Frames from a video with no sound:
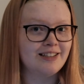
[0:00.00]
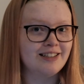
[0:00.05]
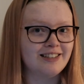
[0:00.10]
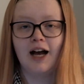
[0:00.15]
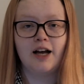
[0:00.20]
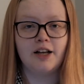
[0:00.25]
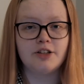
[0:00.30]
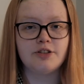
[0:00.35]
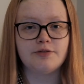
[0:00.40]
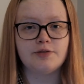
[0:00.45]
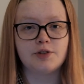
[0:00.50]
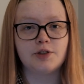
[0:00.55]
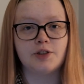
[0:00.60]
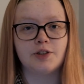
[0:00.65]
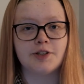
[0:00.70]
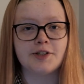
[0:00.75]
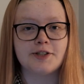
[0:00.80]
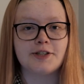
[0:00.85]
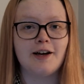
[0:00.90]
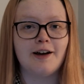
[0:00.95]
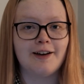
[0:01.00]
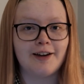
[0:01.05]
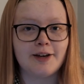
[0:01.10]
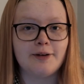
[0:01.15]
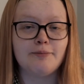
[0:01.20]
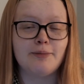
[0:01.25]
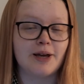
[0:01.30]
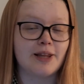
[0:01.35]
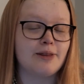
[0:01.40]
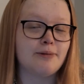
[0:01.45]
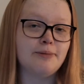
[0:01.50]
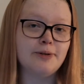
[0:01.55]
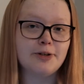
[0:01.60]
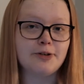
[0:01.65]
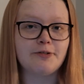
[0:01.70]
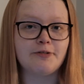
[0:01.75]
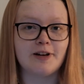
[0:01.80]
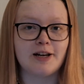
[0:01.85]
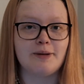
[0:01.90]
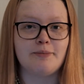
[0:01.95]
And of course I can make them
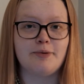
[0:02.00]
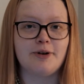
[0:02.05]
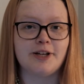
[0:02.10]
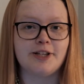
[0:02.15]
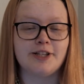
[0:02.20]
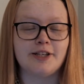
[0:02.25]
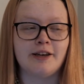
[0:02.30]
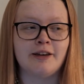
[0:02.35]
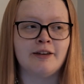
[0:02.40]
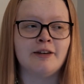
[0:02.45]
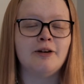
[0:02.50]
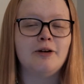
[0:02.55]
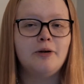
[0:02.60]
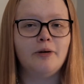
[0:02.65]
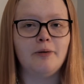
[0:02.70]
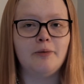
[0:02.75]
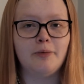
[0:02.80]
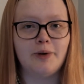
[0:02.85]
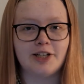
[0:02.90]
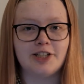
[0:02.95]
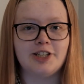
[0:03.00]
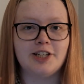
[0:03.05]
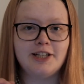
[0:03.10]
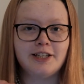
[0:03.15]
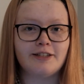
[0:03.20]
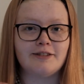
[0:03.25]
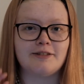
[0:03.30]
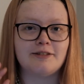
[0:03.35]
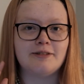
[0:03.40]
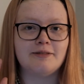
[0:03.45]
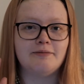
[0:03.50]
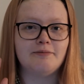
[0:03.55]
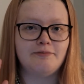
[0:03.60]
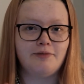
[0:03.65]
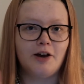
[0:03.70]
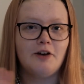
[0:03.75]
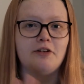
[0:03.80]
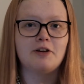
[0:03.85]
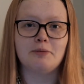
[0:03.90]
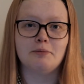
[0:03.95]
look really pretty, which is
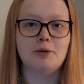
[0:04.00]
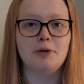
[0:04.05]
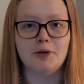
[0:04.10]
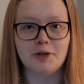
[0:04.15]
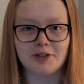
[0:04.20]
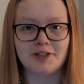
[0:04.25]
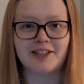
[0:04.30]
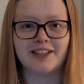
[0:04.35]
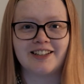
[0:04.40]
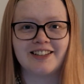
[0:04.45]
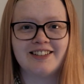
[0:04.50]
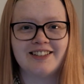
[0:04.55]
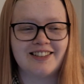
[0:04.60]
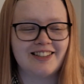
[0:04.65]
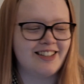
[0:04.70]
very important.